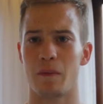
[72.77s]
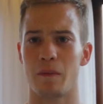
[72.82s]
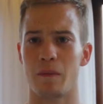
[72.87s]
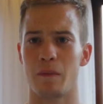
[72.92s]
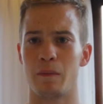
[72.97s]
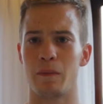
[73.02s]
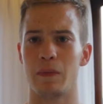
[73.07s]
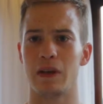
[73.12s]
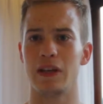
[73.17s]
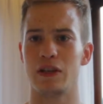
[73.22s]

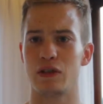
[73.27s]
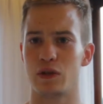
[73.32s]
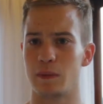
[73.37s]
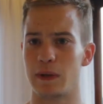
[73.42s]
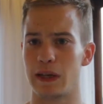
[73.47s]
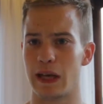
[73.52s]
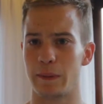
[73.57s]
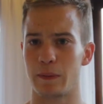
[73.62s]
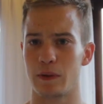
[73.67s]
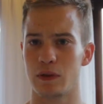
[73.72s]
me to
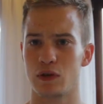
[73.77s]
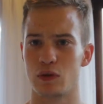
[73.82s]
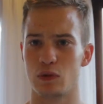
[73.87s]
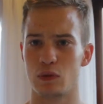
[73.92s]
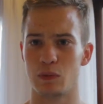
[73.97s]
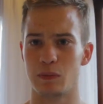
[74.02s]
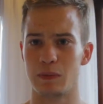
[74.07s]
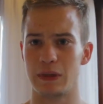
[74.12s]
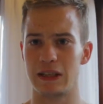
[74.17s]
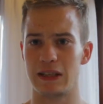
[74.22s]
be able to
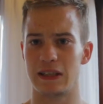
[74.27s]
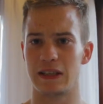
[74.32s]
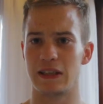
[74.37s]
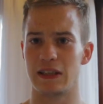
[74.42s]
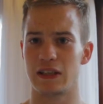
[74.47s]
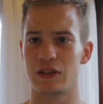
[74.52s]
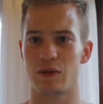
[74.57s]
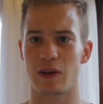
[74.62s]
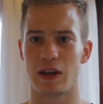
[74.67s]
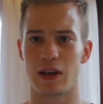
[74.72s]
meet and
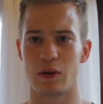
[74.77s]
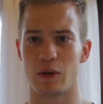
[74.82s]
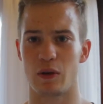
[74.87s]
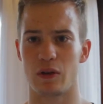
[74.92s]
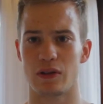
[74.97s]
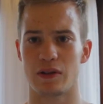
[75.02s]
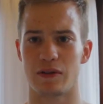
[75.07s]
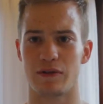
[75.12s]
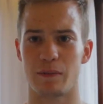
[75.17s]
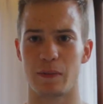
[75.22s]
attract
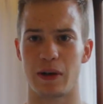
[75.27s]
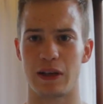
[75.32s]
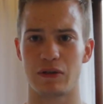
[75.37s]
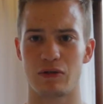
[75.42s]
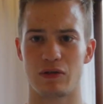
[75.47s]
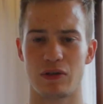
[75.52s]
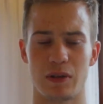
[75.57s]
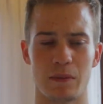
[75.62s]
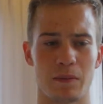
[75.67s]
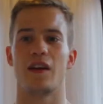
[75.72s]
girls of my
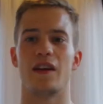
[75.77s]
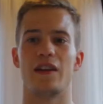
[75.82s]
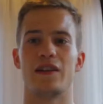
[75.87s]
dream.